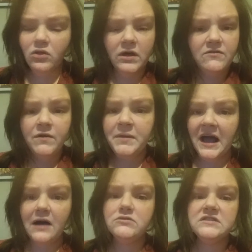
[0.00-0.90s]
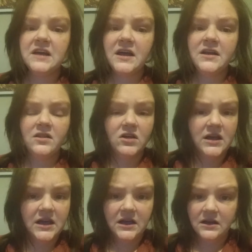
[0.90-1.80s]
like from the outside
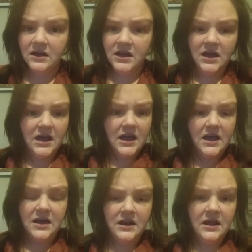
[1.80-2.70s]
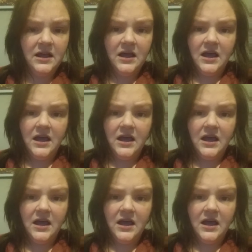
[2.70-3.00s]
looking in,